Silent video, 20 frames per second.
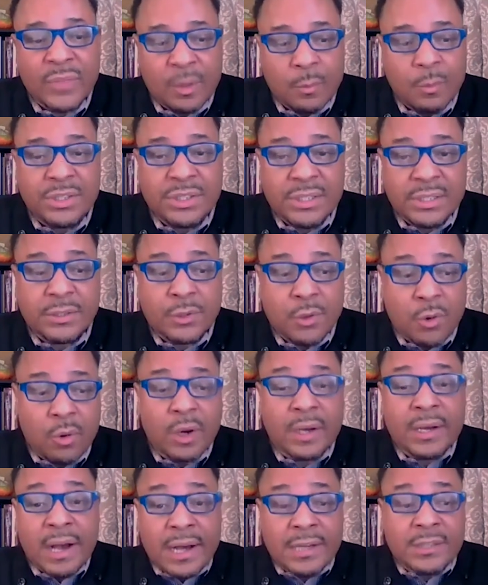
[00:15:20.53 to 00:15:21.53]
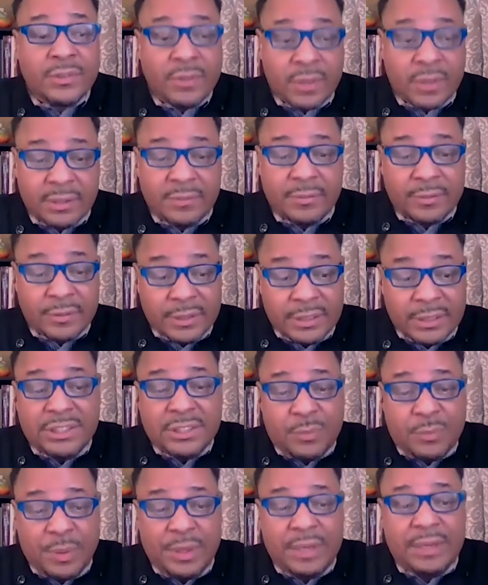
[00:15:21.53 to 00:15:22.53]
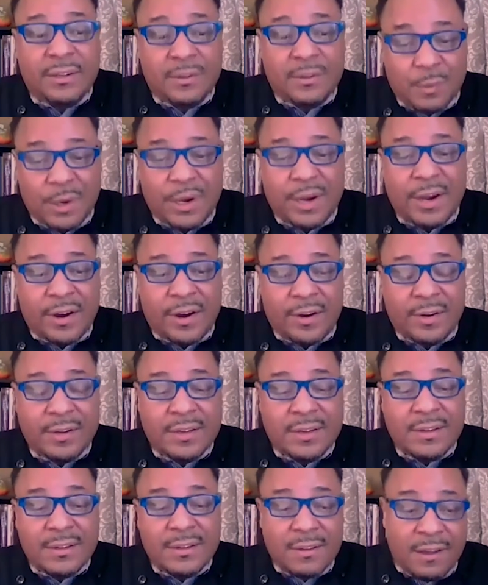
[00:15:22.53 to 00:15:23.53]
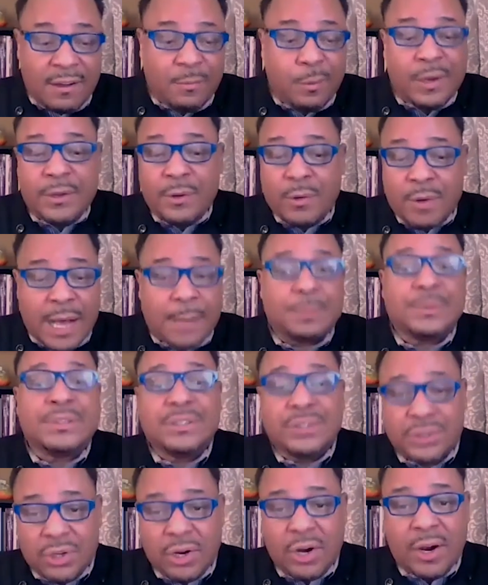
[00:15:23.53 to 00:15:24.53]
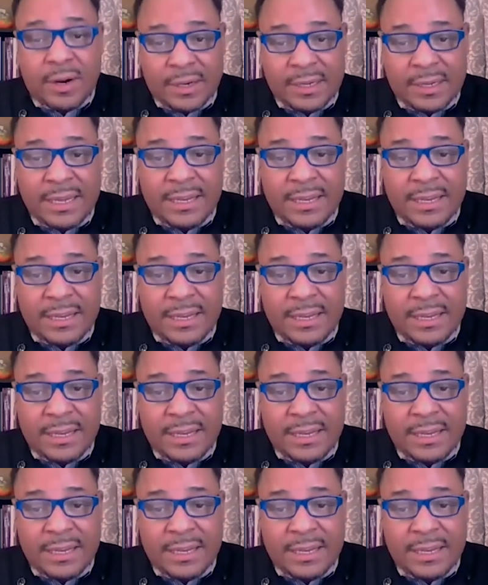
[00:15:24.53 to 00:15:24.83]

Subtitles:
which is core construct of really just being aware of what your options are.